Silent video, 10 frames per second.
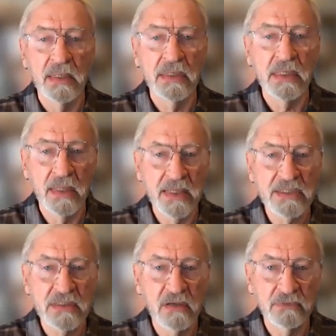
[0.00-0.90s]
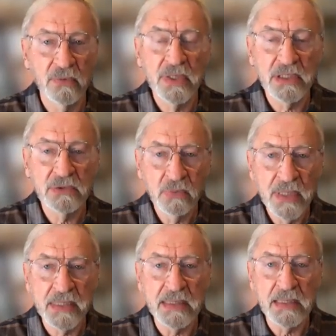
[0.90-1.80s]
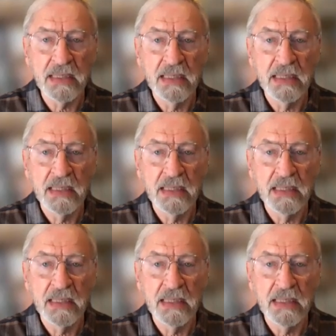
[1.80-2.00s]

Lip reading: the election of 2020.